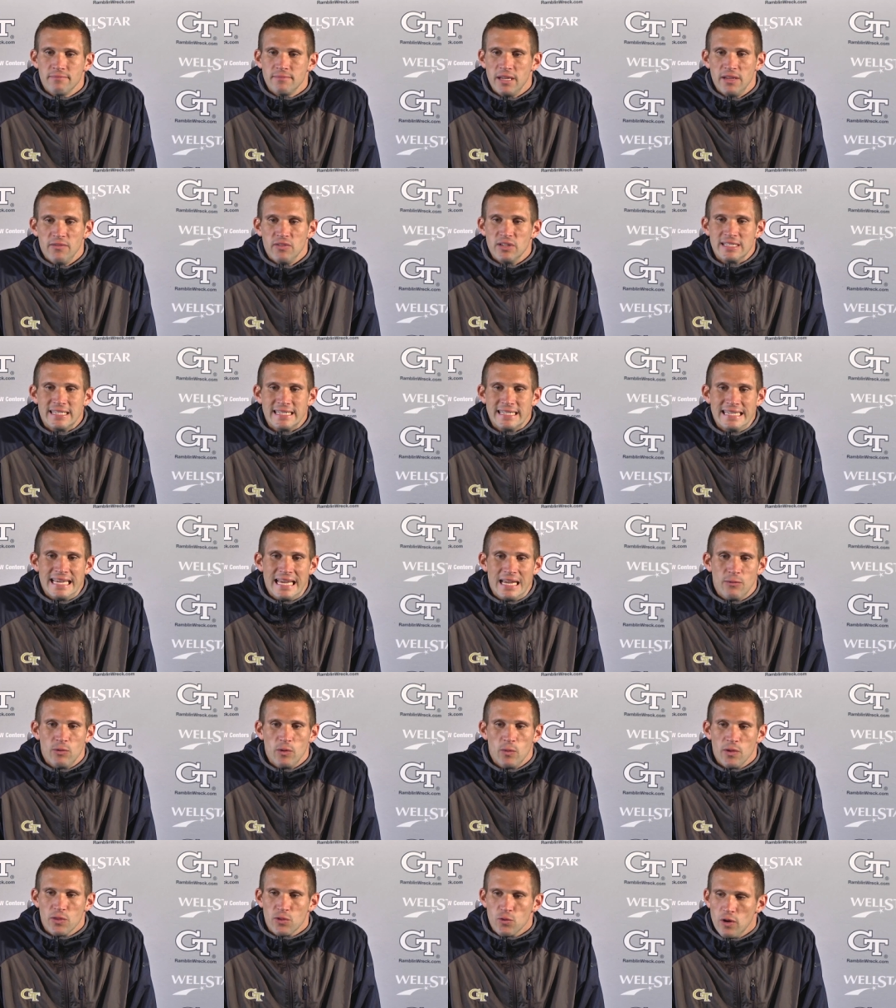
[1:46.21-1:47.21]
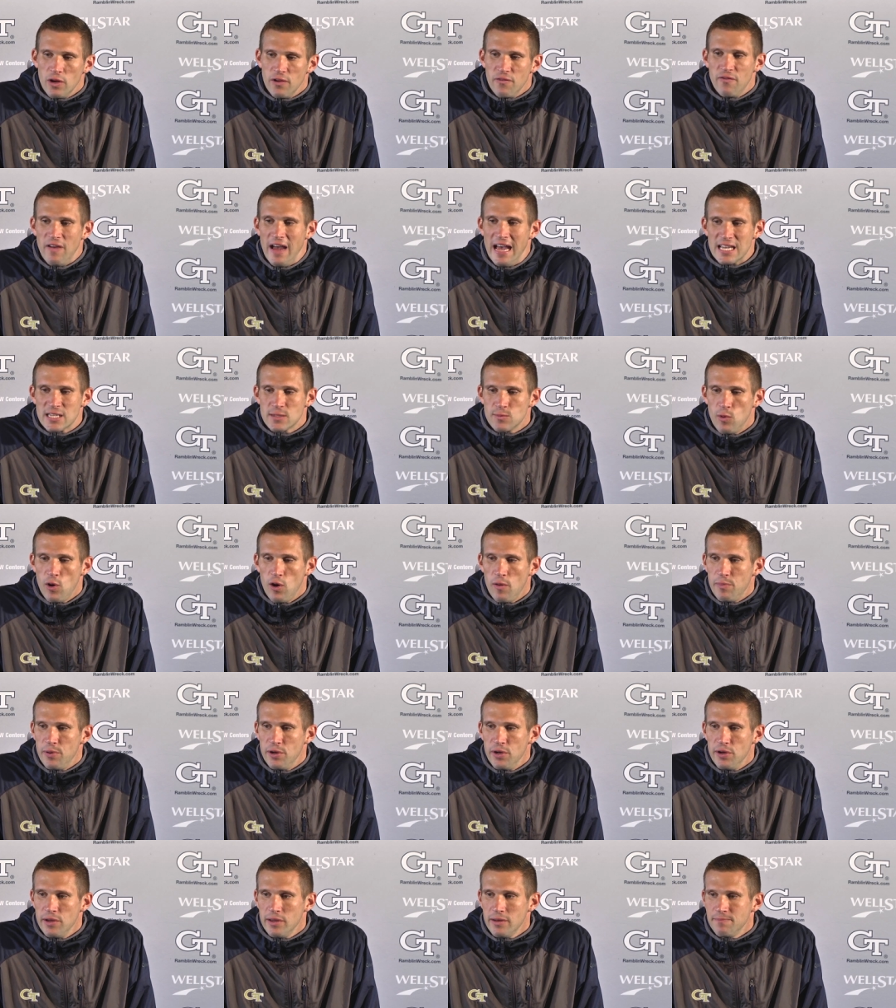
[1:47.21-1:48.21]
Even today, we went through a fastball
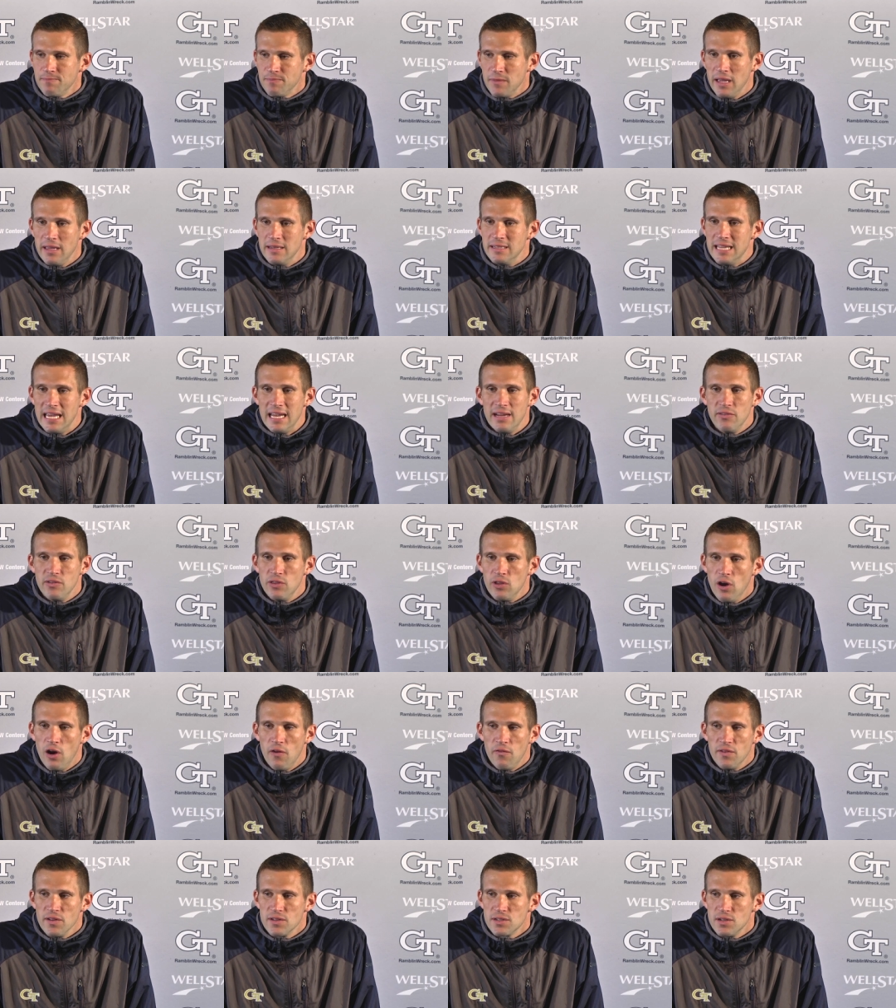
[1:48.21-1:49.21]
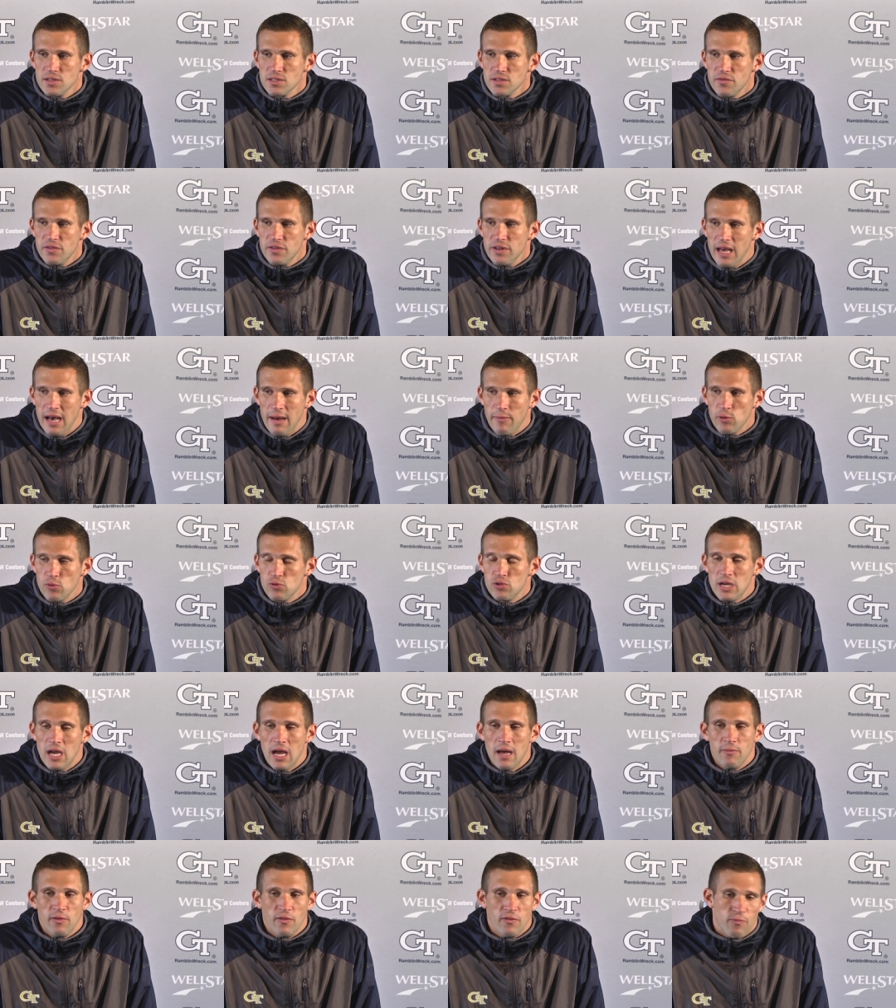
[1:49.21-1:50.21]
period, and Dave and the offense does a phenomenal
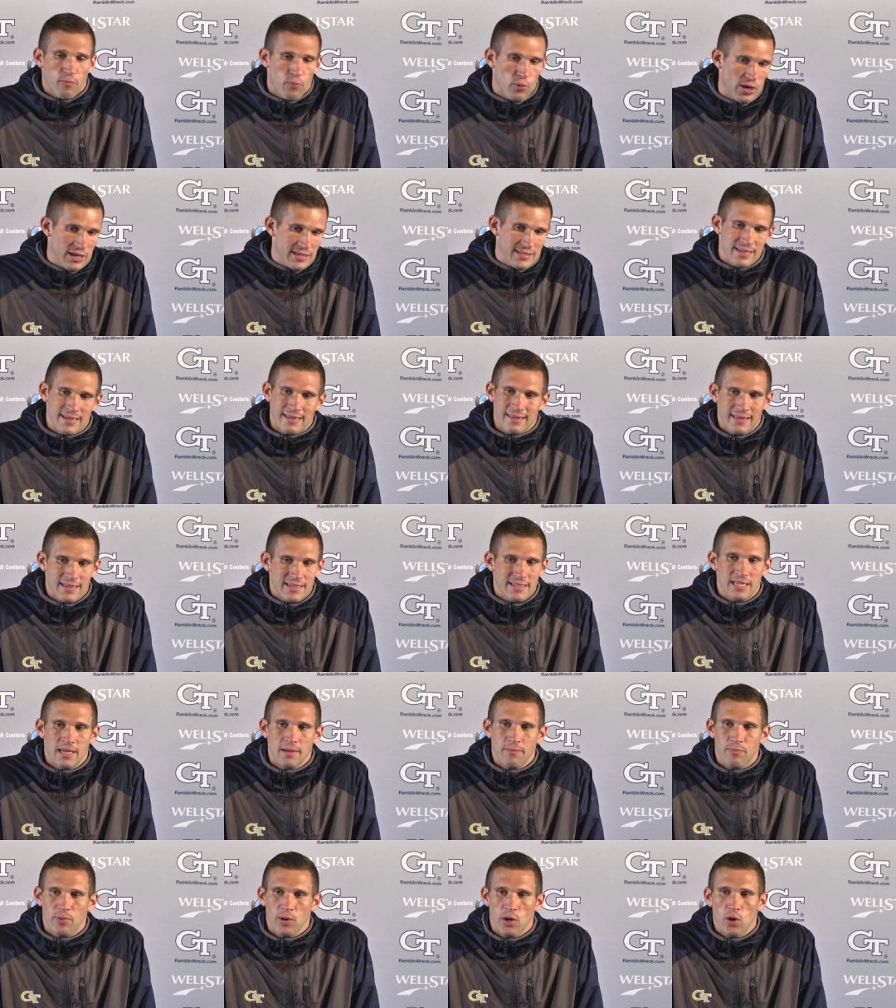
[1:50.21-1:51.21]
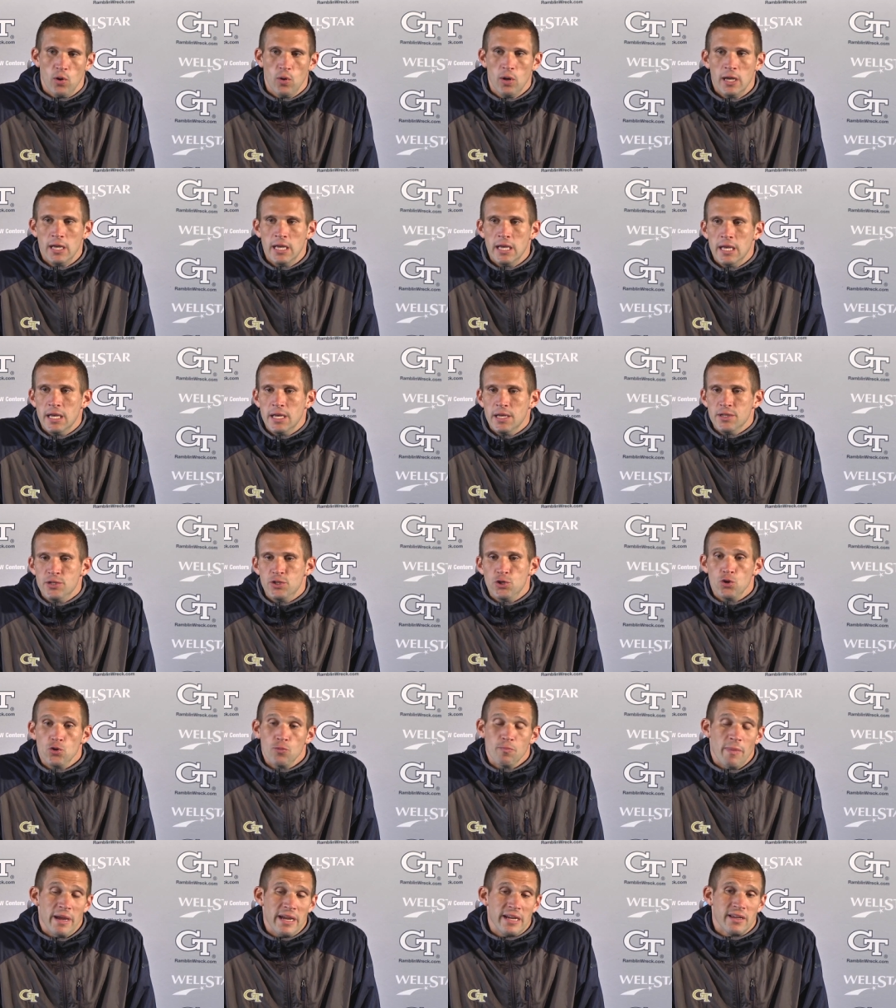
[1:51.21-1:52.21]
job of pressing the tempo
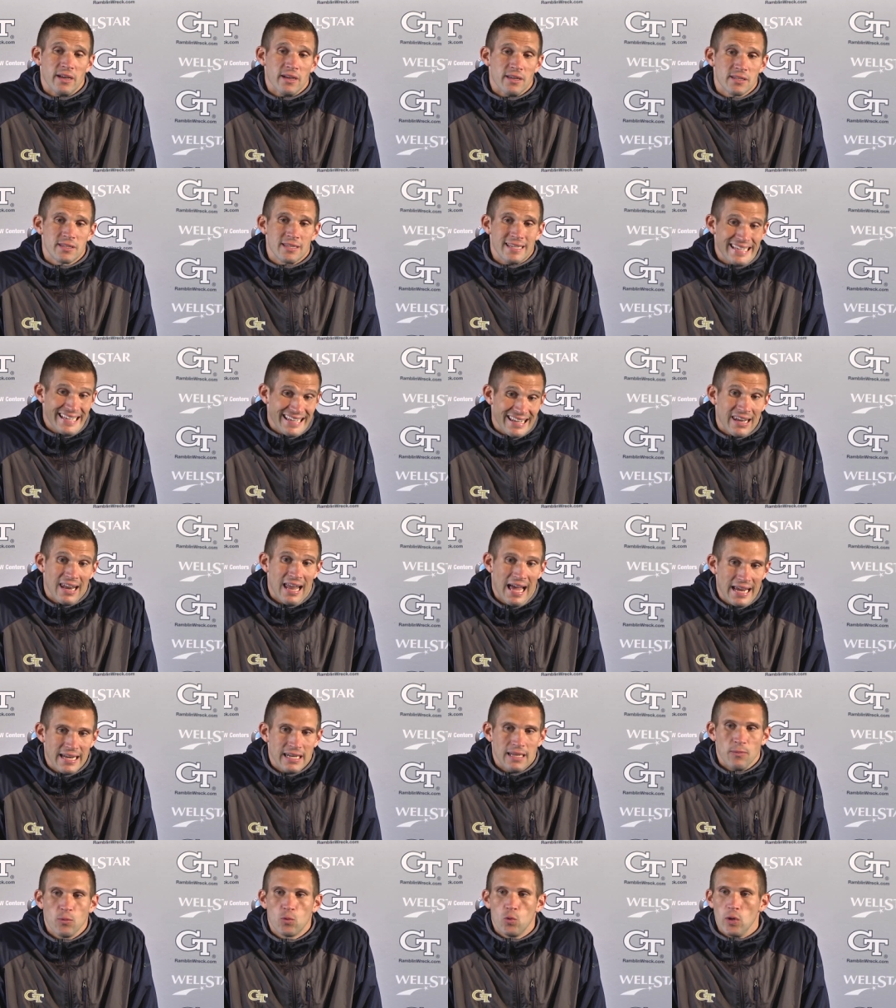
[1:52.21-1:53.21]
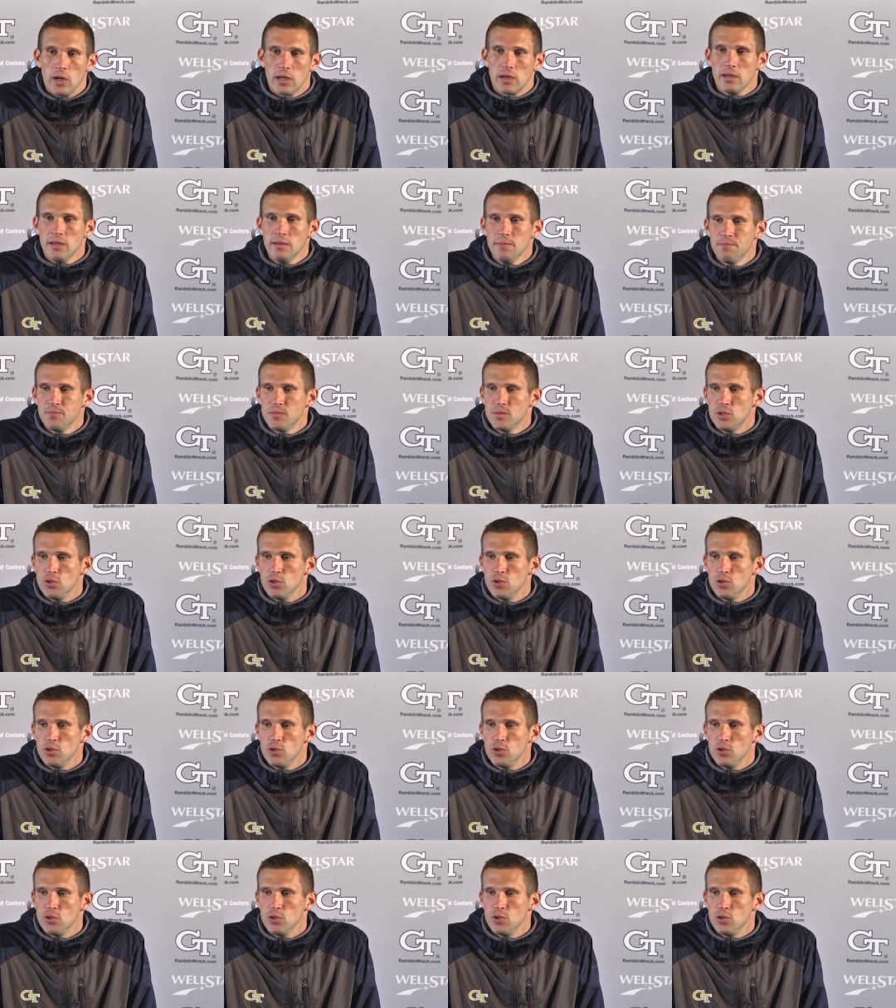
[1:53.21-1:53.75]
to make us get lined up quickly,